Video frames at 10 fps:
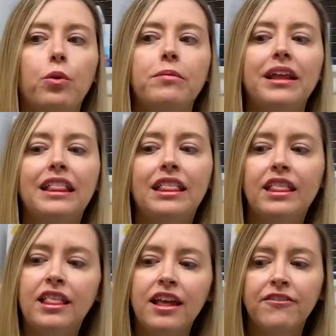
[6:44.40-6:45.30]
would be
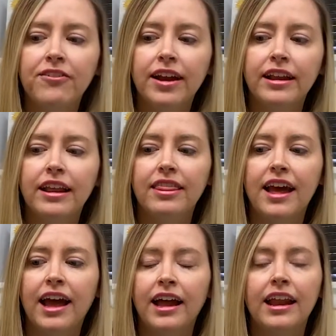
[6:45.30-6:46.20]
different
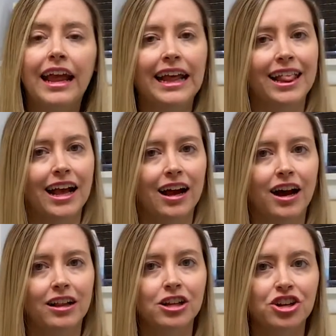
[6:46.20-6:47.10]
than a
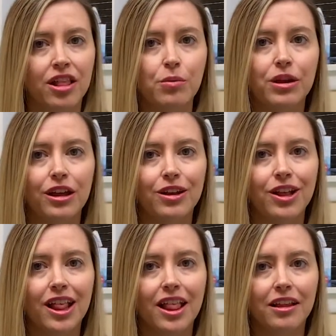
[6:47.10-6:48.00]
psychologist would
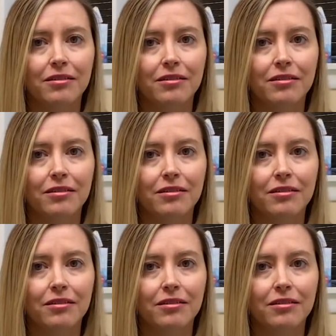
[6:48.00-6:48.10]
use.